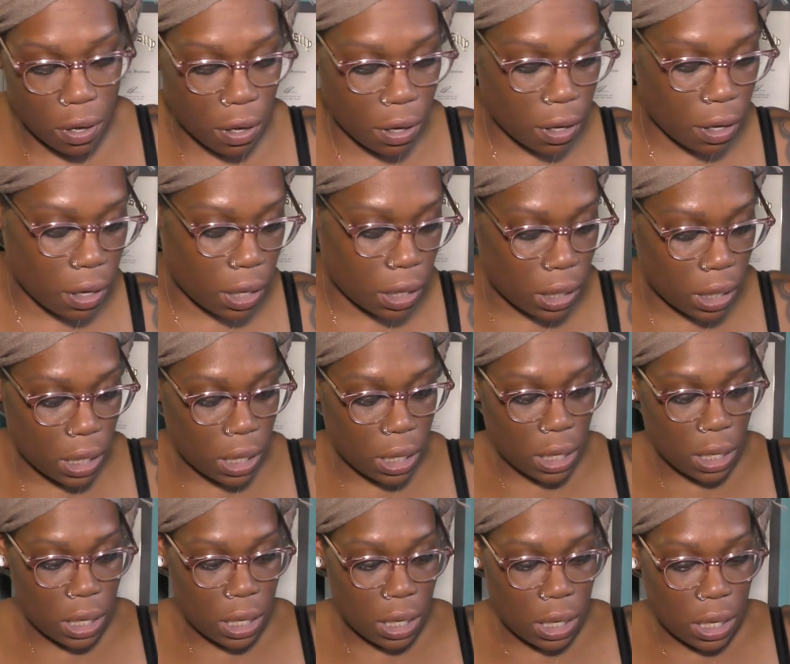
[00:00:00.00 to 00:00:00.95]
card
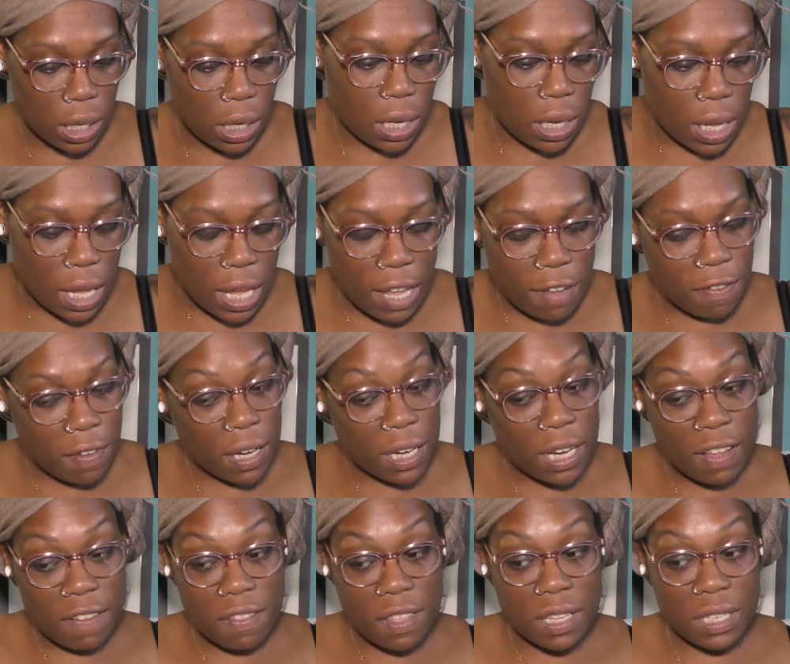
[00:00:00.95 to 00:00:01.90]
if
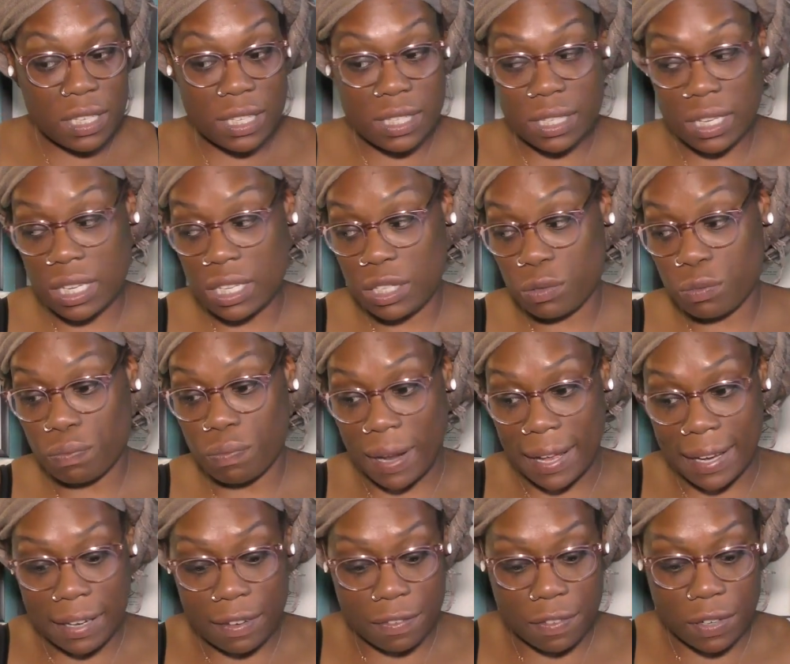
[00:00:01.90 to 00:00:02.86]
any of this is
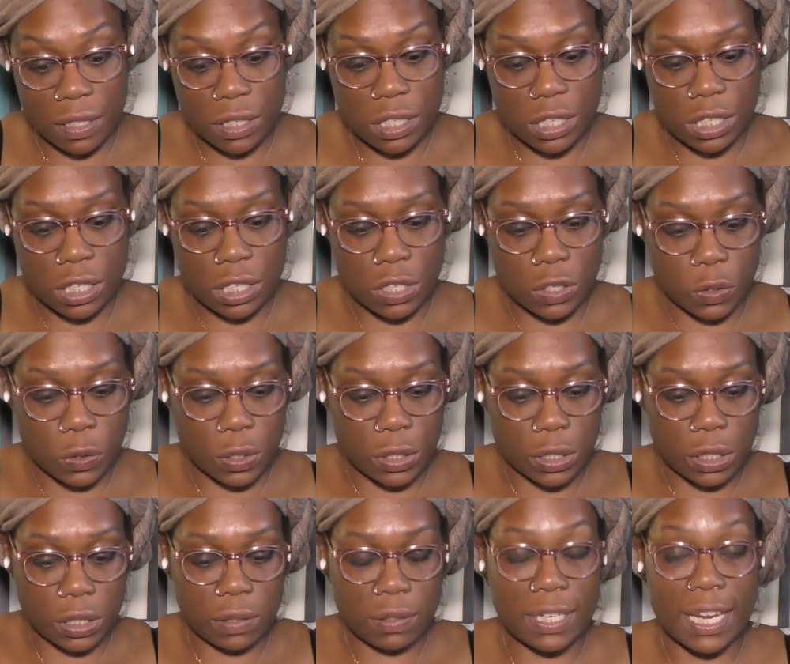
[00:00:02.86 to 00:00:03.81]
relevant to your
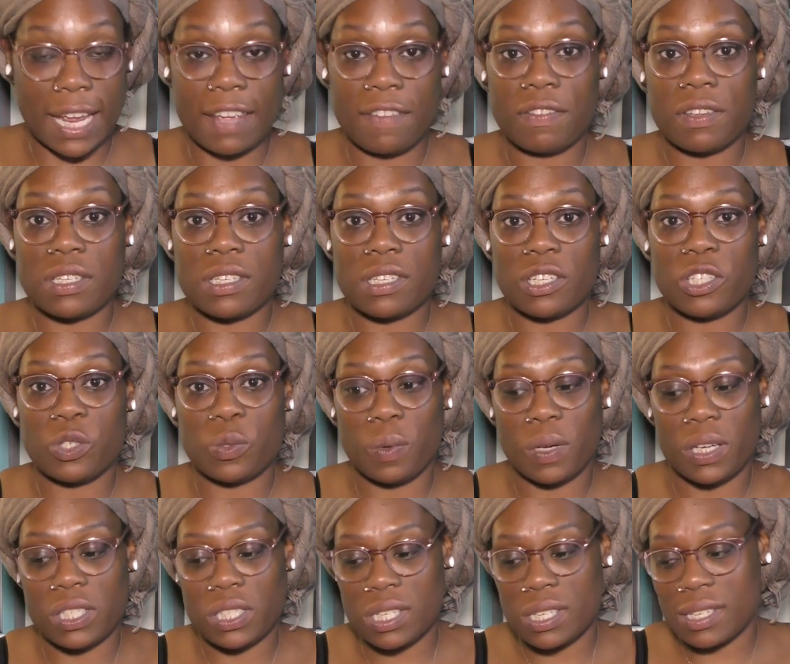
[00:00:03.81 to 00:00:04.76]
life and
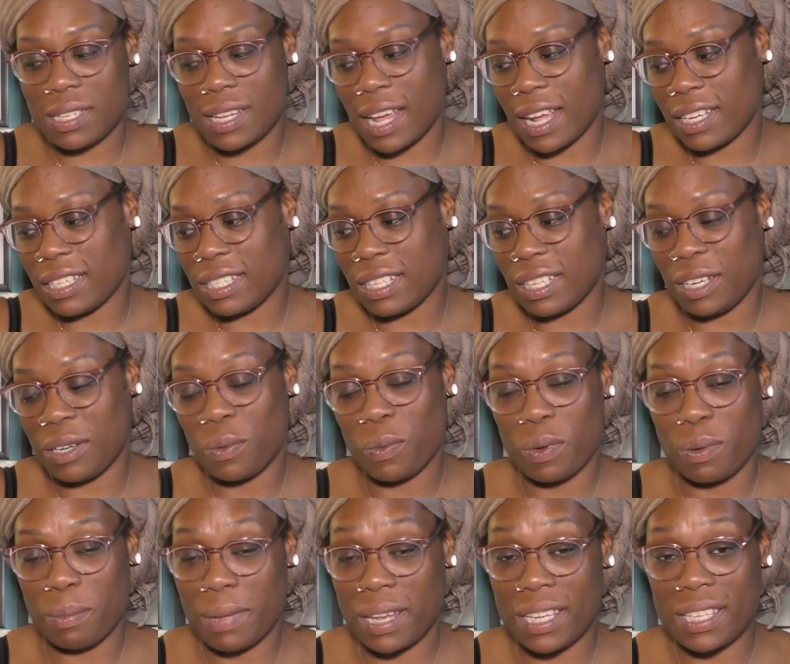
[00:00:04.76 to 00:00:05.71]
situation Sag then it
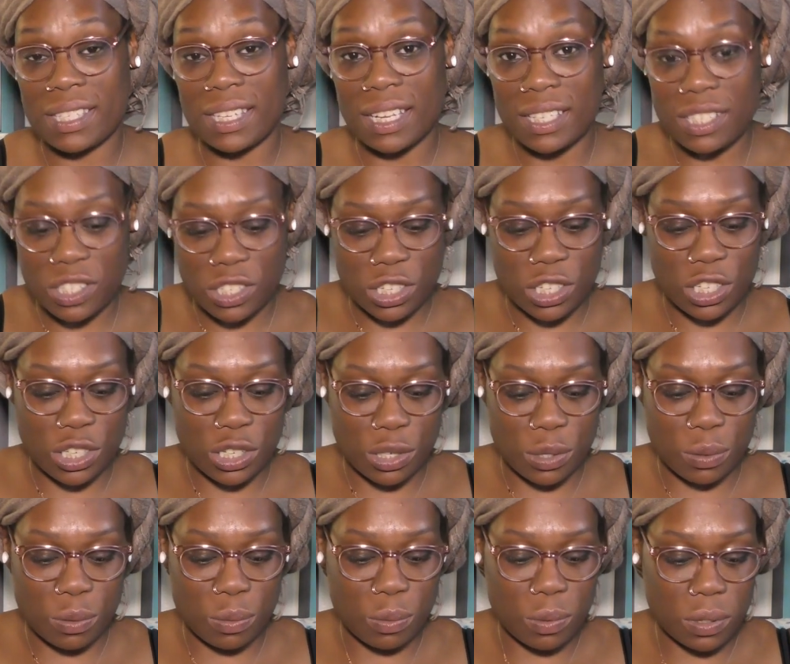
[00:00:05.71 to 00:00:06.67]
will make sense to
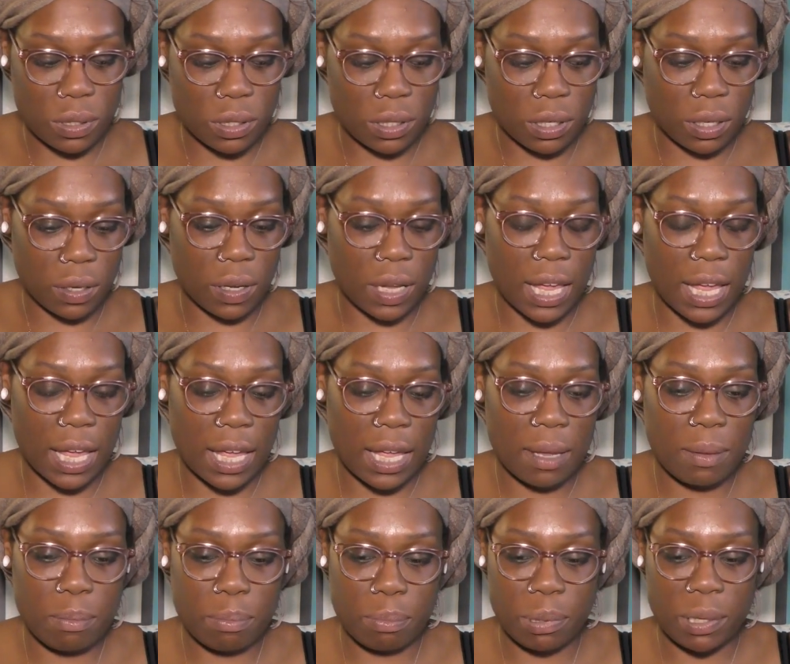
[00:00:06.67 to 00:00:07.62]
you
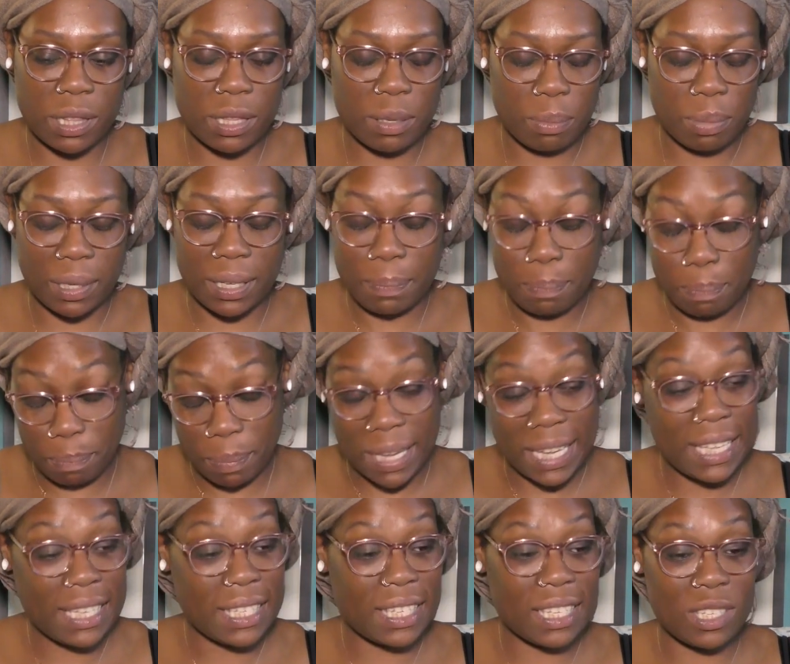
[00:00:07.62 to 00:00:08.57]
okay put the
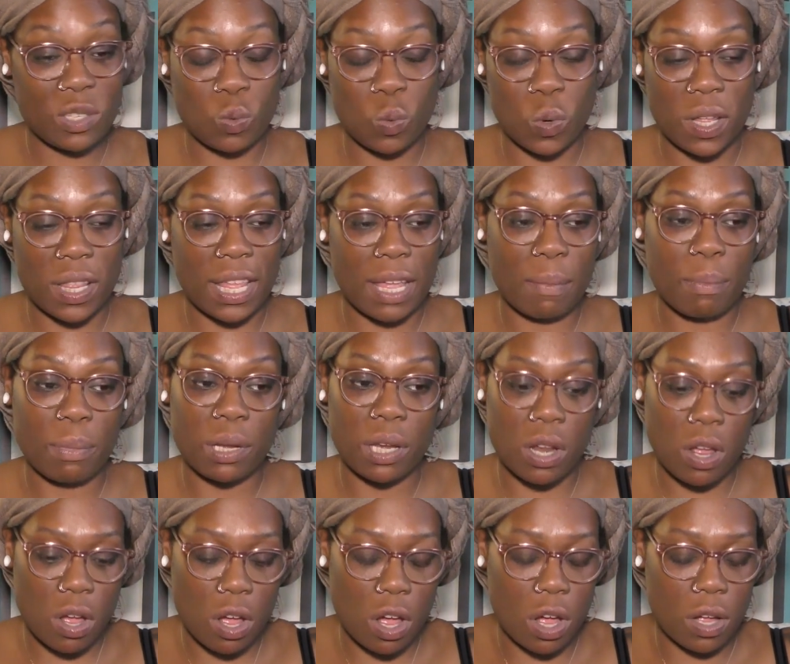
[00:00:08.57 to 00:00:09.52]
pieces where they
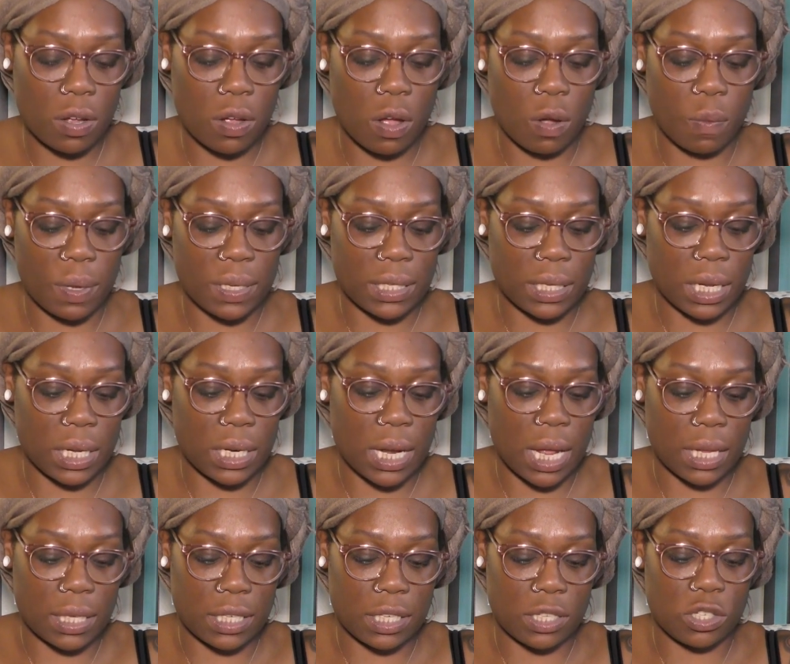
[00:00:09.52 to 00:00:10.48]
belong always
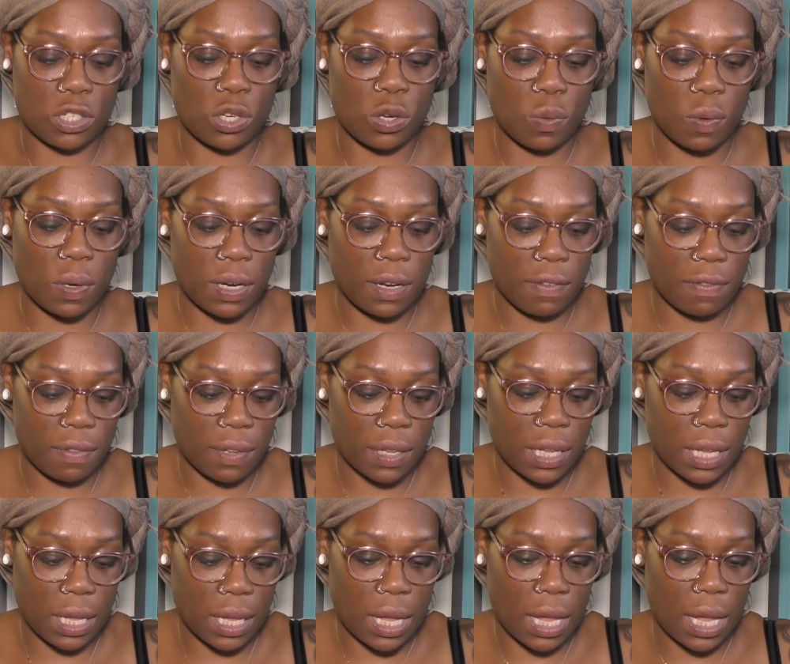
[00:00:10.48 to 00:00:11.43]
connect
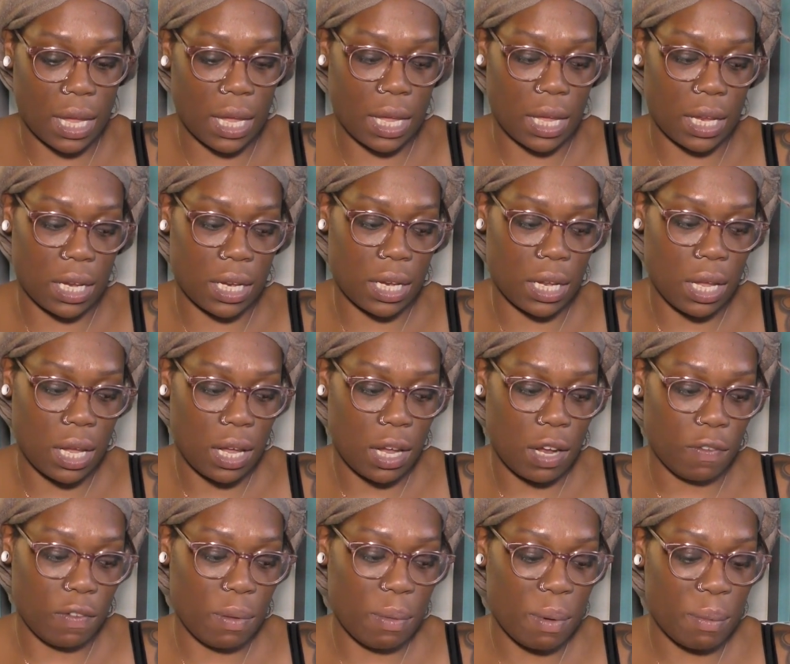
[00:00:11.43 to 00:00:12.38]
intuitively and
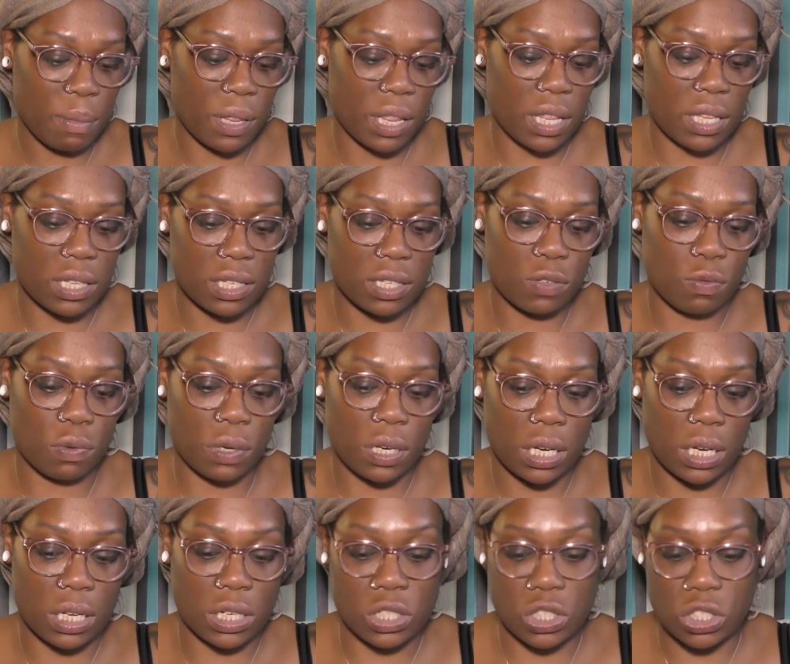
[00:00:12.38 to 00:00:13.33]
remember that this
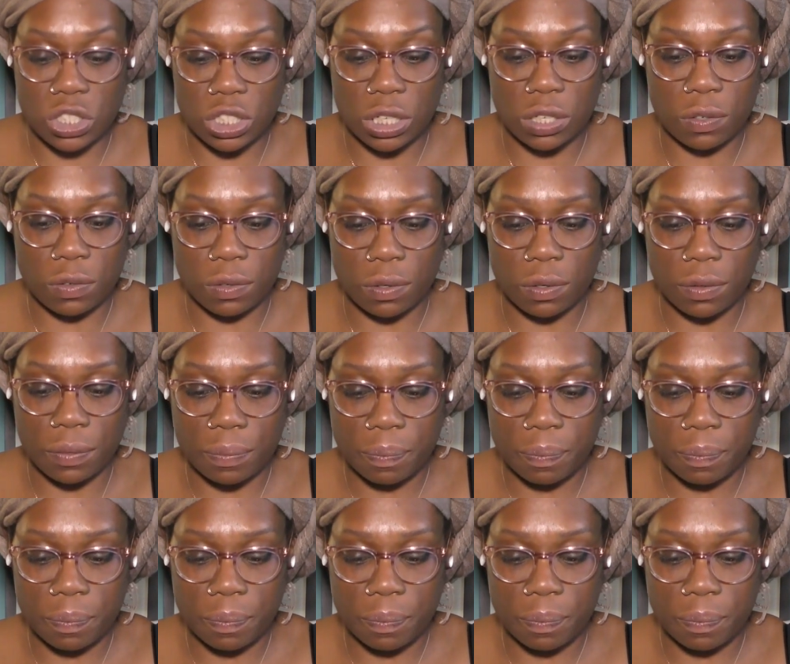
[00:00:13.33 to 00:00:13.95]
reading is general